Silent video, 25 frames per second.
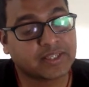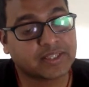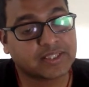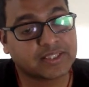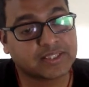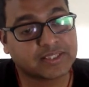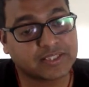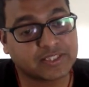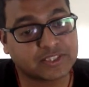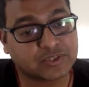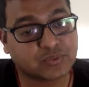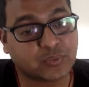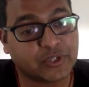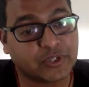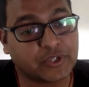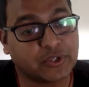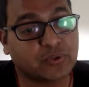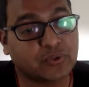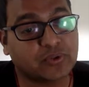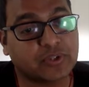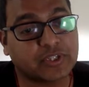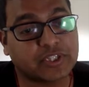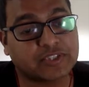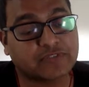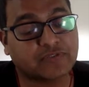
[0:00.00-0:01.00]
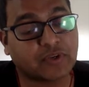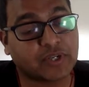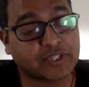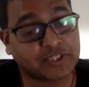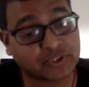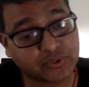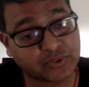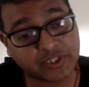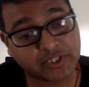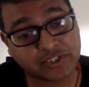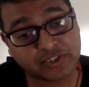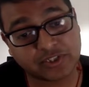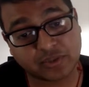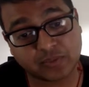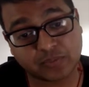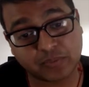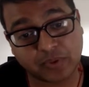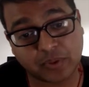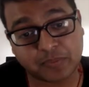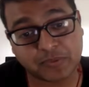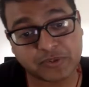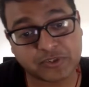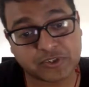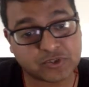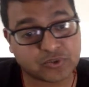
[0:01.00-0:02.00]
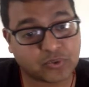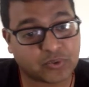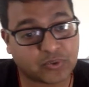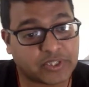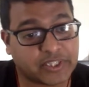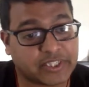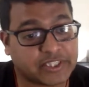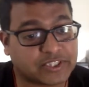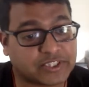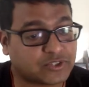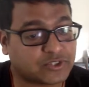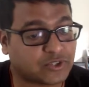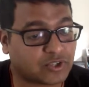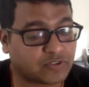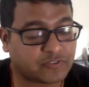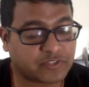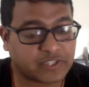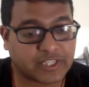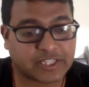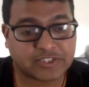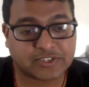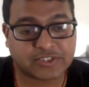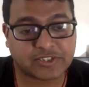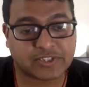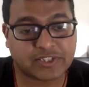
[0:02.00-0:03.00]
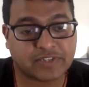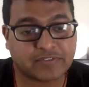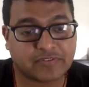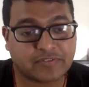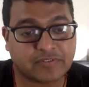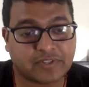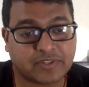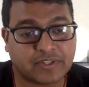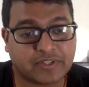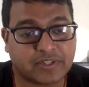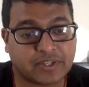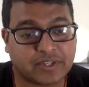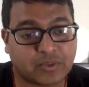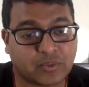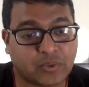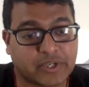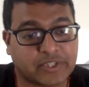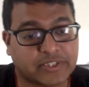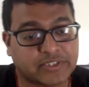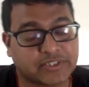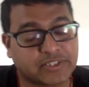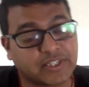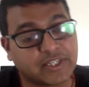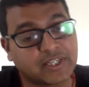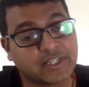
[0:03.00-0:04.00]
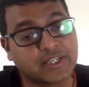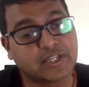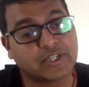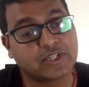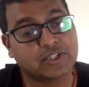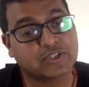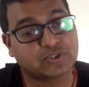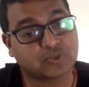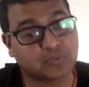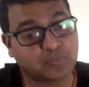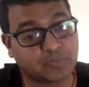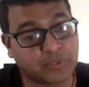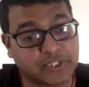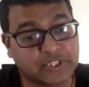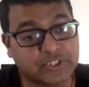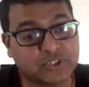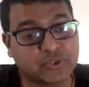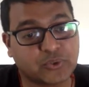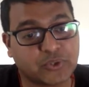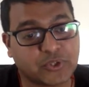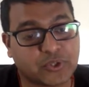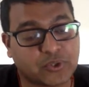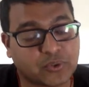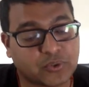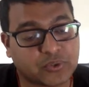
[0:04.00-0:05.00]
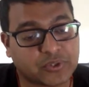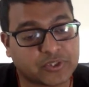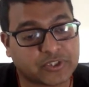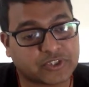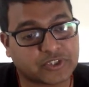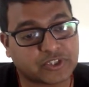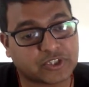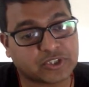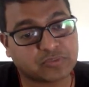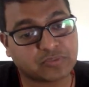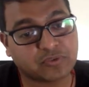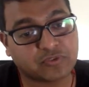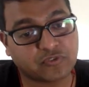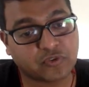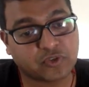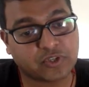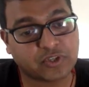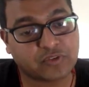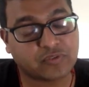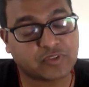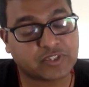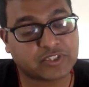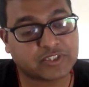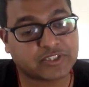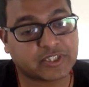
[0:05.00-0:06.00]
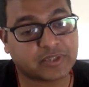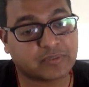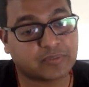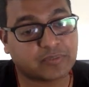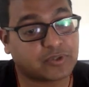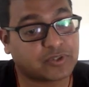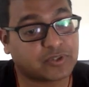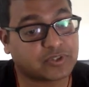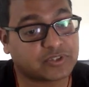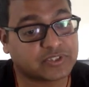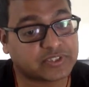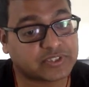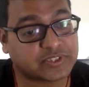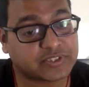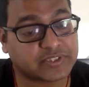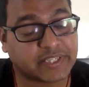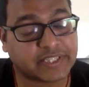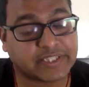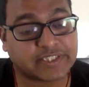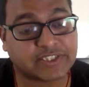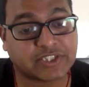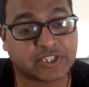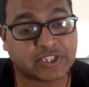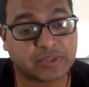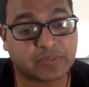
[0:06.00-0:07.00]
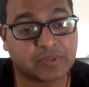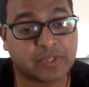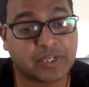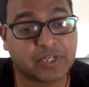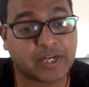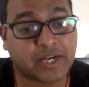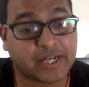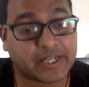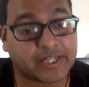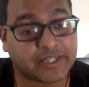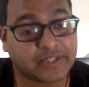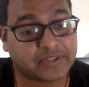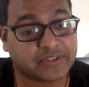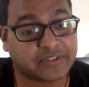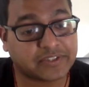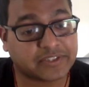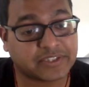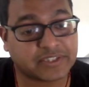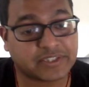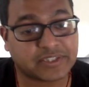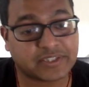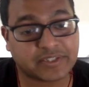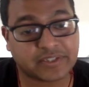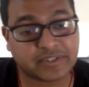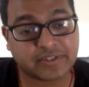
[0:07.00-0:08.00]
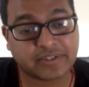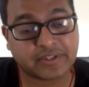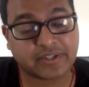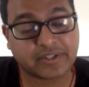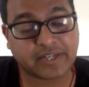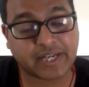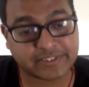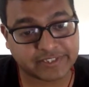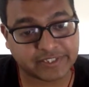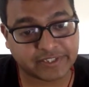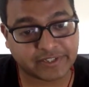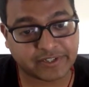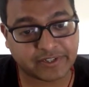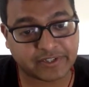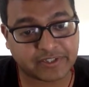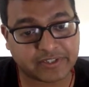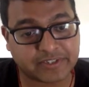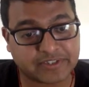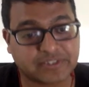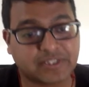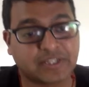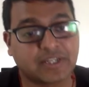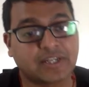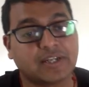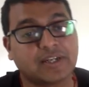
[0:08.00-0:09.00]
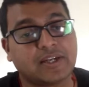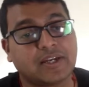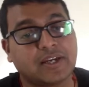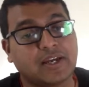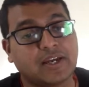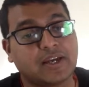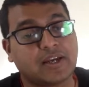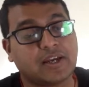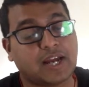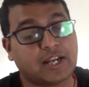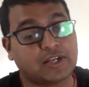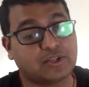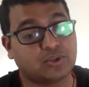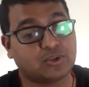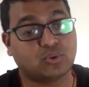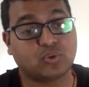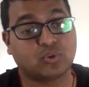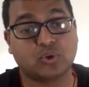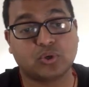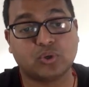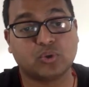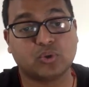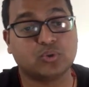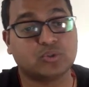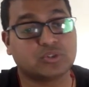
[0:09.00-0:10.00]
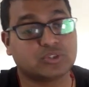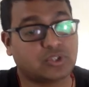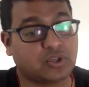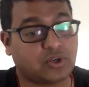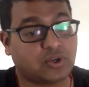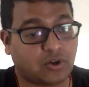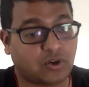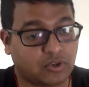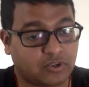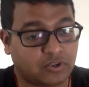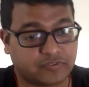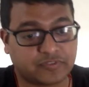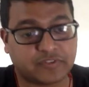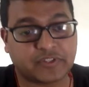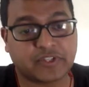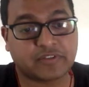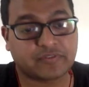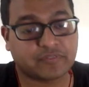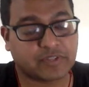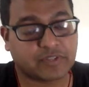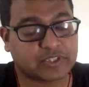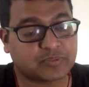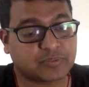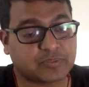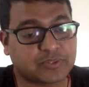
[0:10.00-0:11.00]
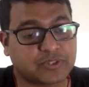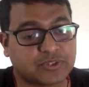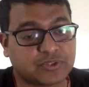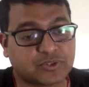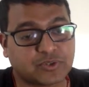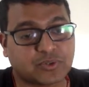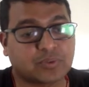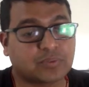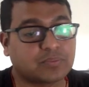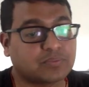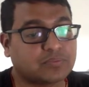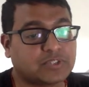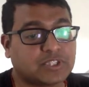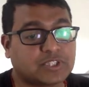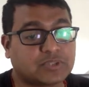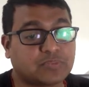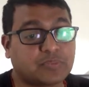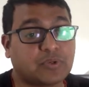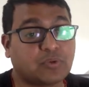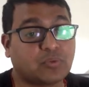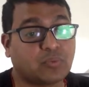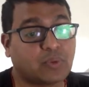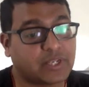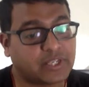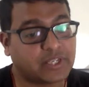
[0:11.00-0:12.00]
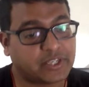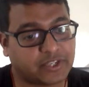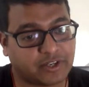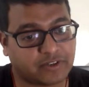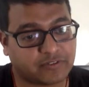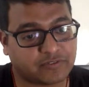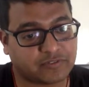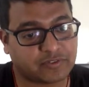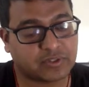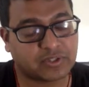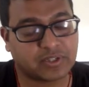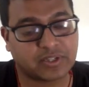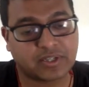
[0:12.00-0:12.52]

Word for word: This video is for educational purposes only. It's not financial in, uh, advice. So please do your own research before investing, because this is an extremely high risk uh, asset class and you could lose all of the investment. So just be very careful.